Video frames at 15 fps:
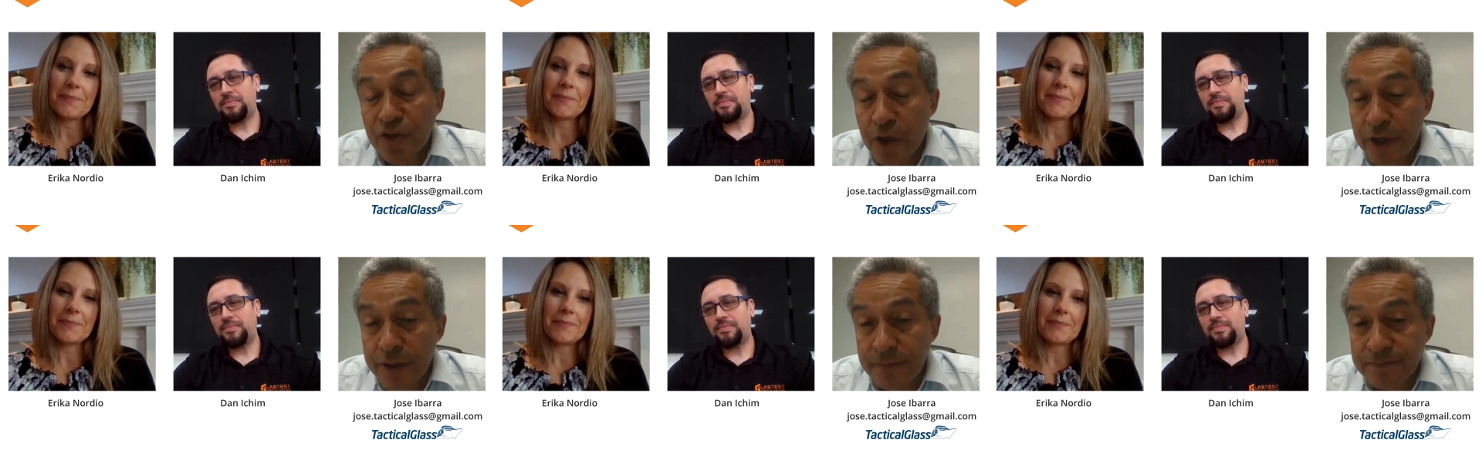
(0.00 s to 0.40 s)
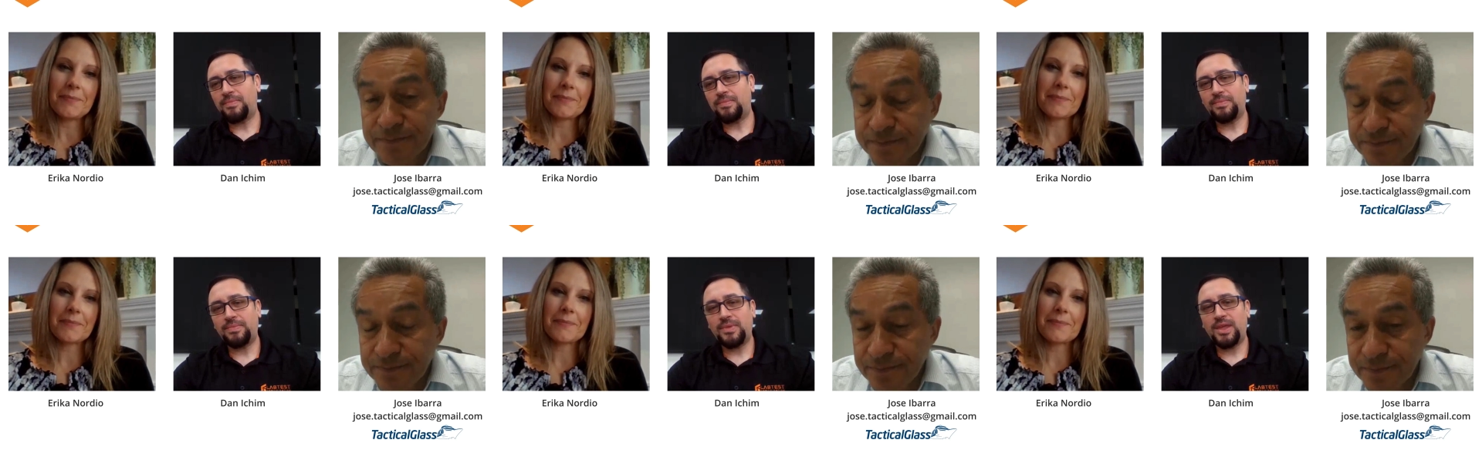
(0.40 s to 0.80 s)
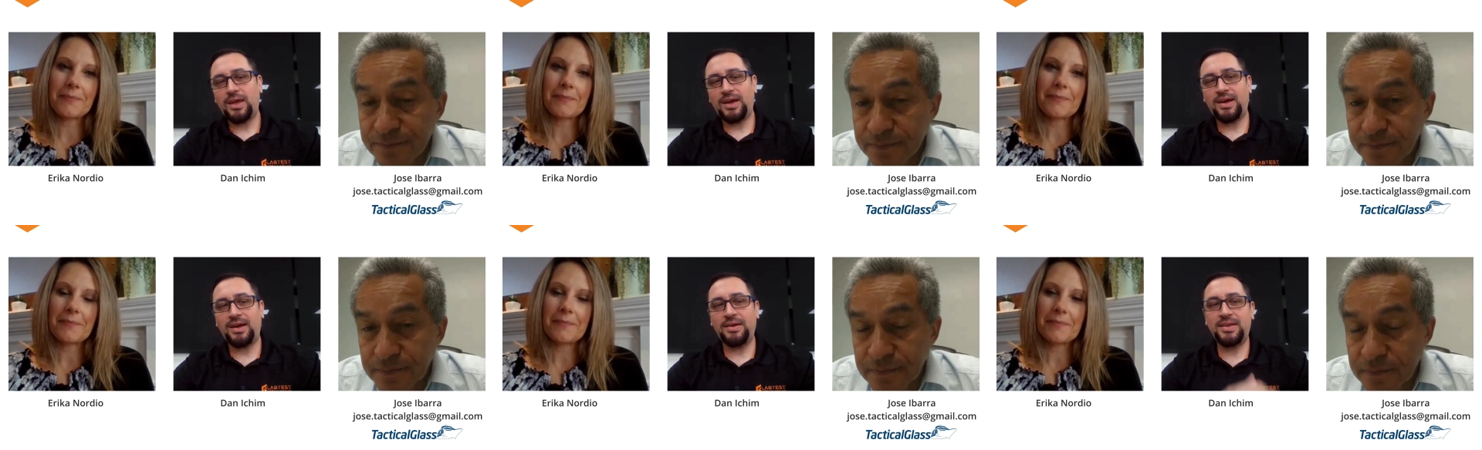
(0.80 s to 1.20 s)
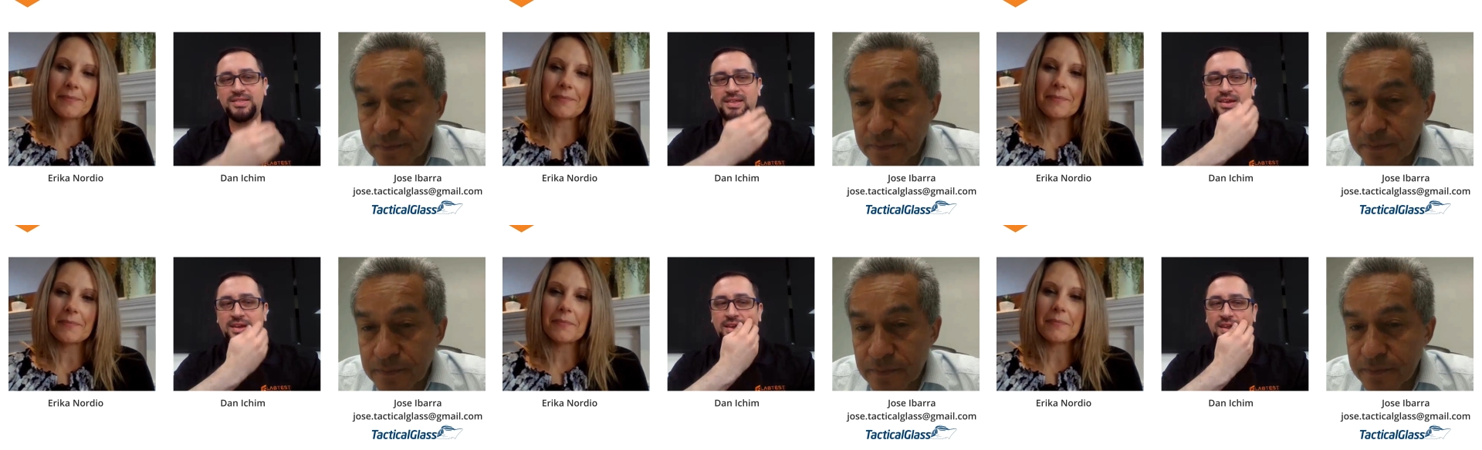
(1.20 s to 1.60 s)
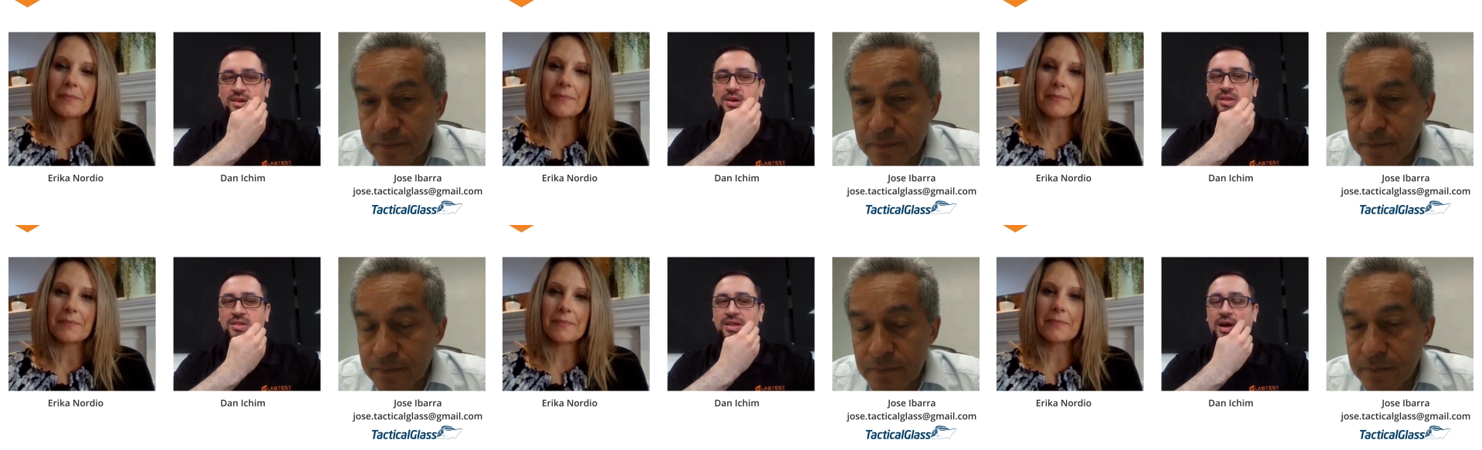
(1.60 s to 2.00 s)
Speaker 1: I'm sorry? Uh, is there any
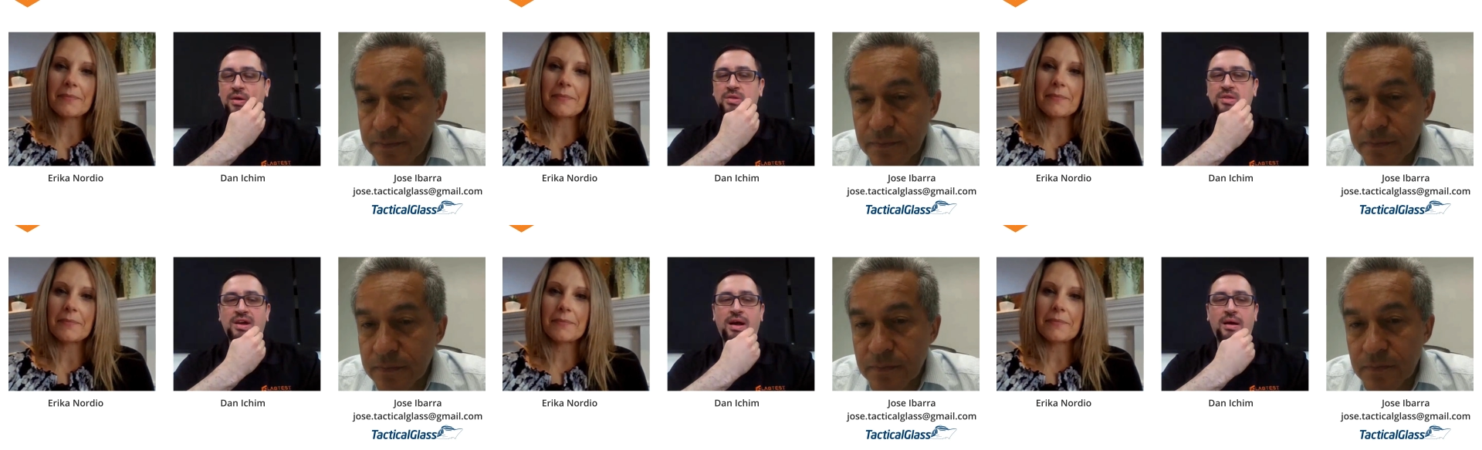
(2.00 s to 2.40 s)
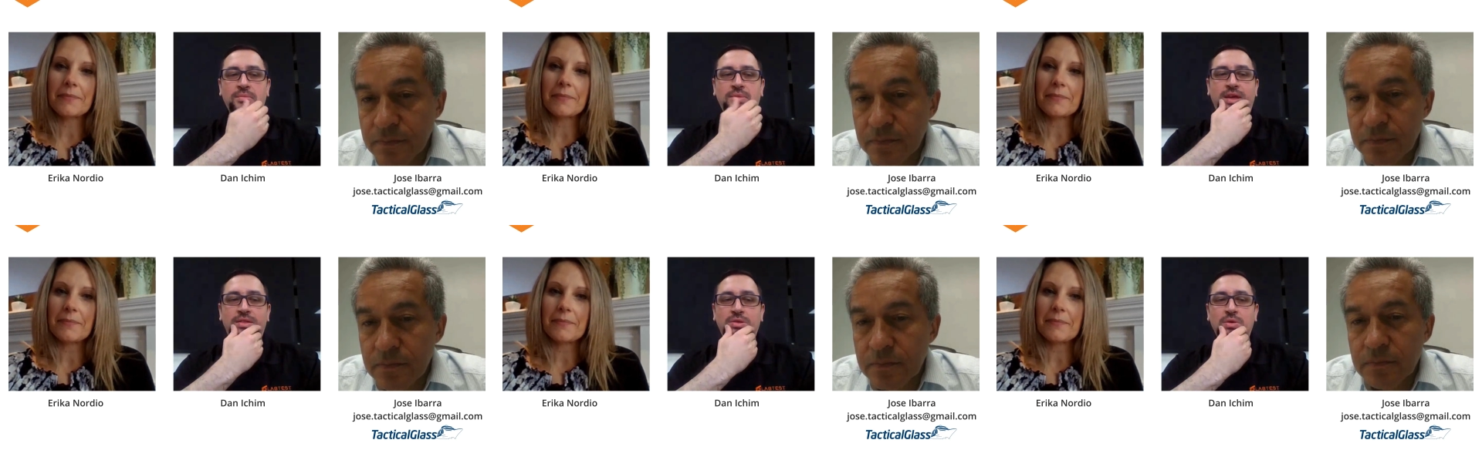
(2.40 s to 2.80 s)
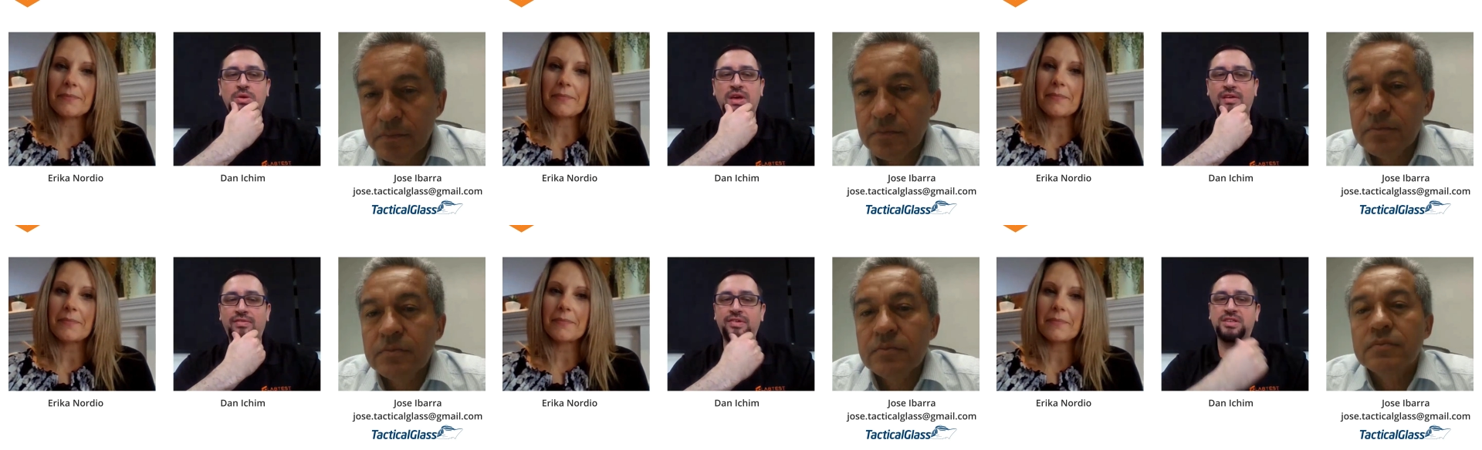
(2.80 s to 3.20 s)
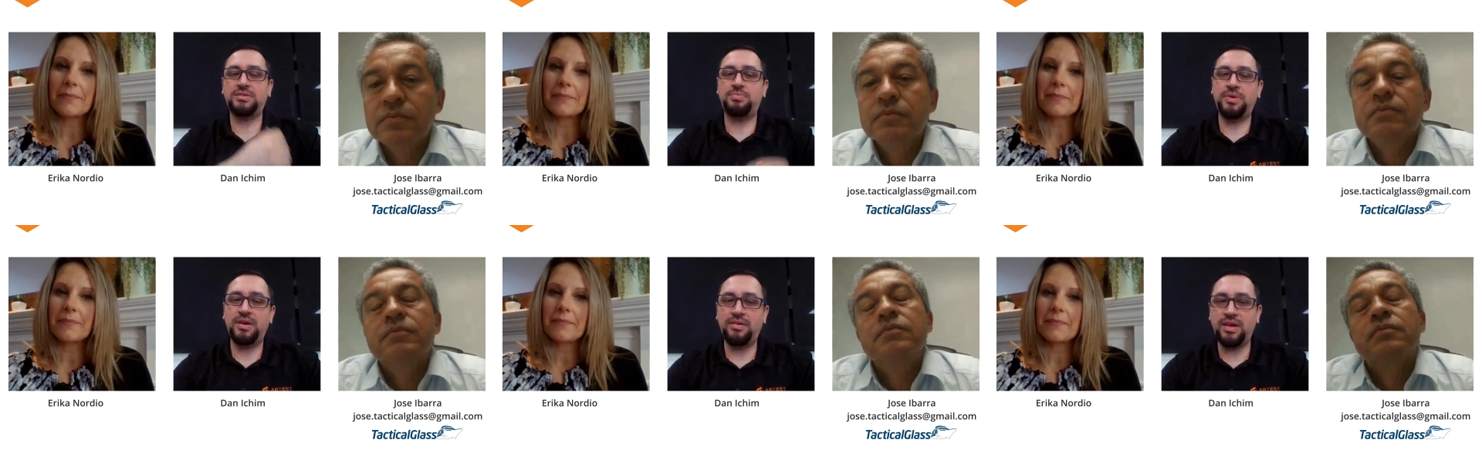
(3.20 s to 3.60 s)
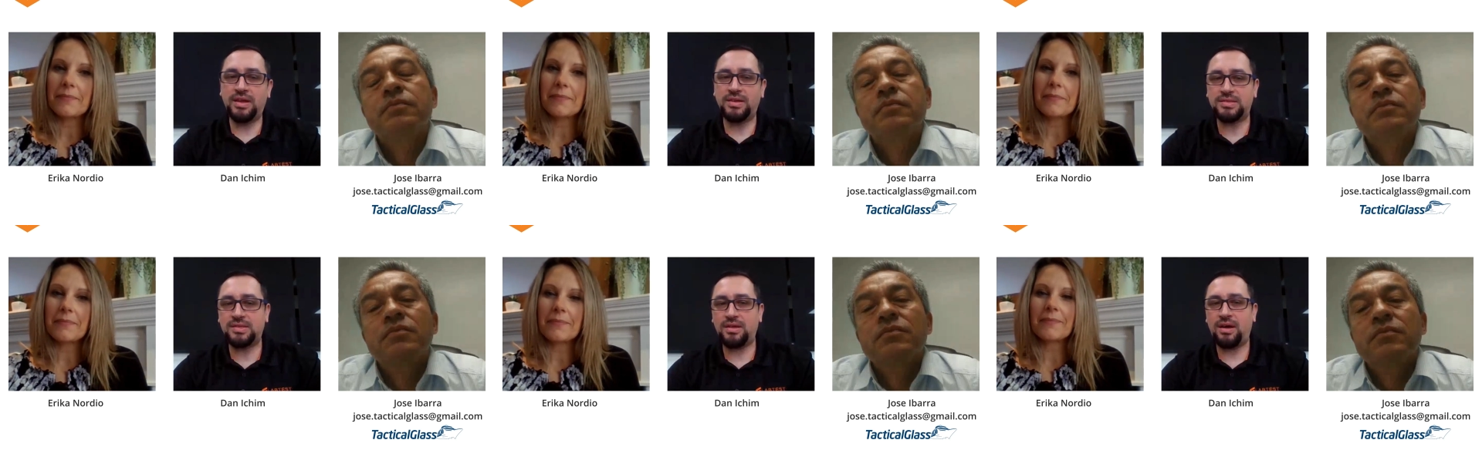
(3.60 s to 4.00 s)
good outcome that you have
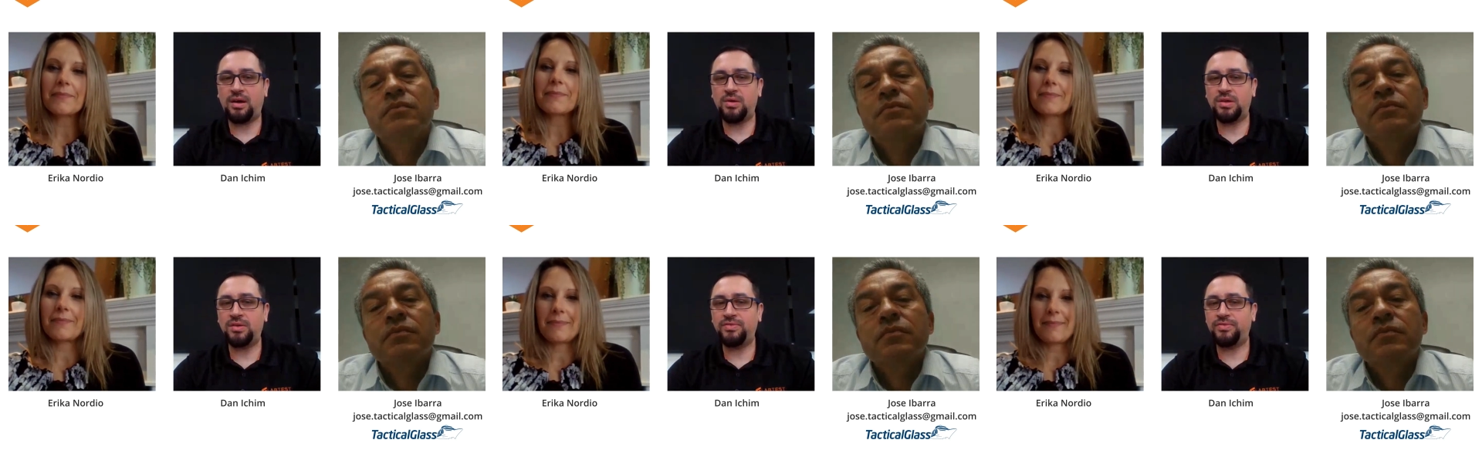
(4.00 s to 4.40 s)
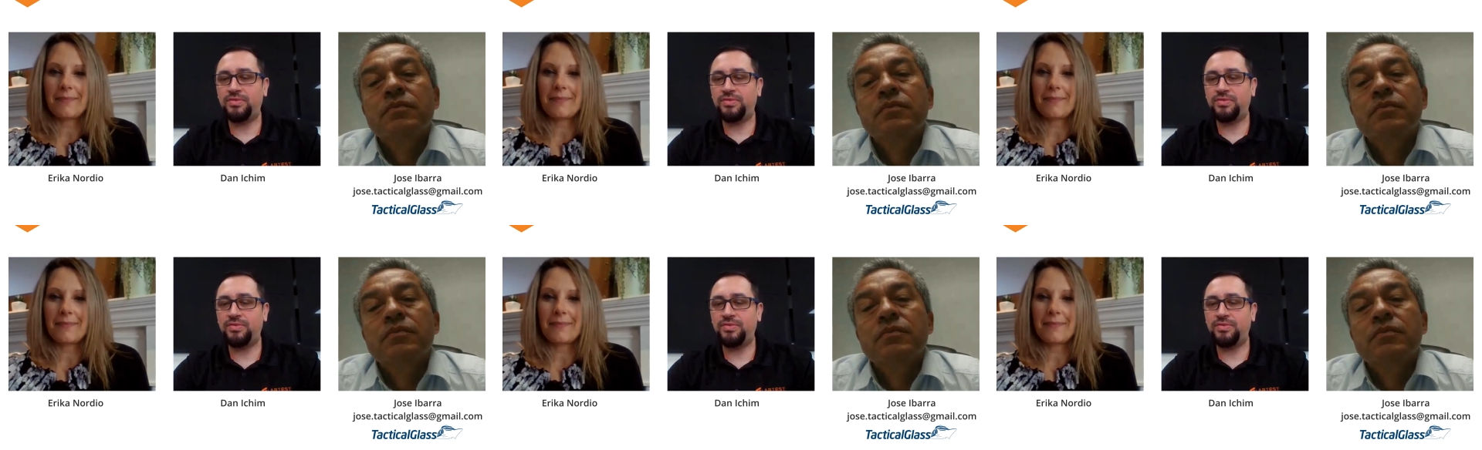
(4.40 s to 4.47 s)
experienced out